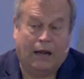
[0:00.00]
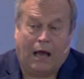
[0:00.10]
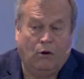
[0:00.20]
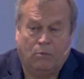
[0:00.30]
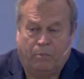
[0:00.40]

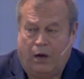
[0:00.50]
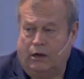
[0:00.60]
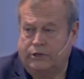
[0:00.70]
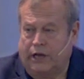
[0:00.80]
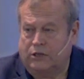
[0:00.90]
I don't
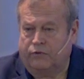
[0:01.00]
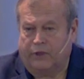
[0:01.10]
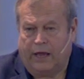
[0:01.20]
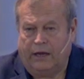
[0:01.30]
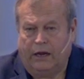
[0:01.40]
apologize for
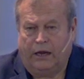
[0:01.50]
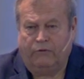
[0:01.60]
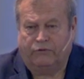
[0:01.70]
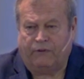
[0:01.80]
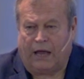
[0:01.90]
that. It
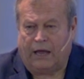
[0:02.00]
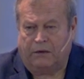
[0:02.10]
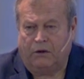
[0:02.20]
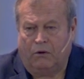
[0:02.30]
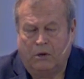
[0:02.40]
was fine,
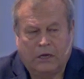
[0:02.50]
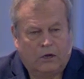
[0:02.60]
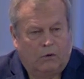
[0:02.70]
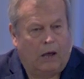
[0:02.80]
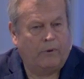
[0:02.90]
you know.
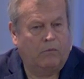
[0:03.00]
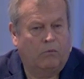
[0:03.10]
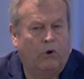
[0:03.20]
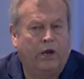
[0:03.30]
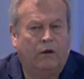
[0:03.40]
I mean,
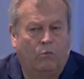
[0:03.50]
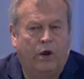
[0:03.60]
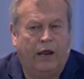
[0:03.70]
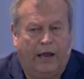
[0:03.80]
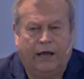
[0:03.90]

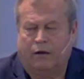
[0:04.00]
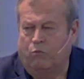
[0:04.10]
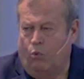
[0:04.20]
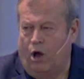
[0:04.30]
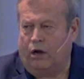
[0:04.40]
we had a
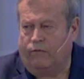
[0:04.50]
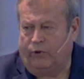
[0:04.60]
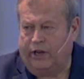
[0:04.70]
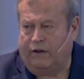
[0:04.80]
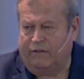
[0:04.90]

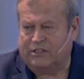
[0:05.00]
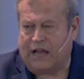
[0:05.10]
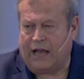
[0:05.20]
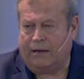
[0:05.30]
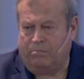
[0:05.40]
wonderfully
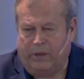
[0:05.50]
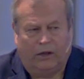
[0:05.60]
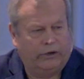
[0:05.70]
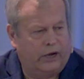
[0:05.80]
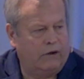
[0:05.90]
designed
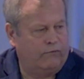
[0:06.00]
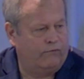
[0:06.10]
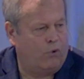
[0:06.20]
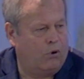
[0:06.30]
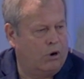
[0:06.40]
building
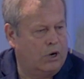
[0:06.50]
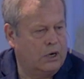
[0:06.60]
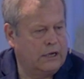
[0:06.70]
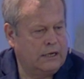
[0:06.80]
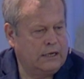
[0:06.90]
for
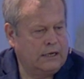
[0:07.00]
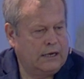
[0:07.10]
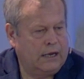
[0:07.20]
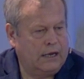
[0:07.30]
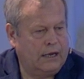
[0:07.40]

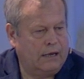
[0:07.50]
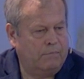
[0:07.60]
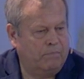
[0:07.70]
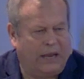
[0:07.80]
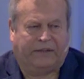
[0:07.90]

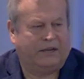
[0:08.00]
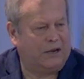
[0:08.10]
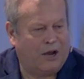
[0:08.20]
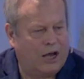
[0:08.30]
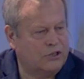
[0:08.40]

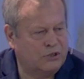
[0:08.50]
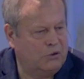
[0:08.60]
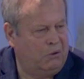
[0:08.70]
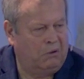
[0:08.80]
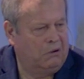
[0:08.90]

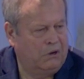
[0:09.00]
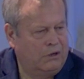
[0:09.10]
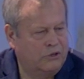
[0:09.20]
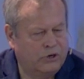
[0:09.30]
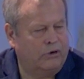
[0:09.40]
Pentecostal
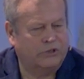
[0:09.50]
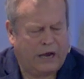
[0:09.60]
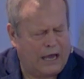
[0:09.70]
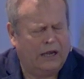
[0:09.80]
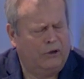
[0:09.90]
church,
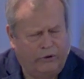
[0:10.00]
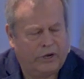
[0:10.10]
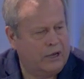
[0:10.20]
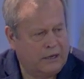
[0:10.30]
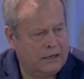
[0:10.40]
hallelujah.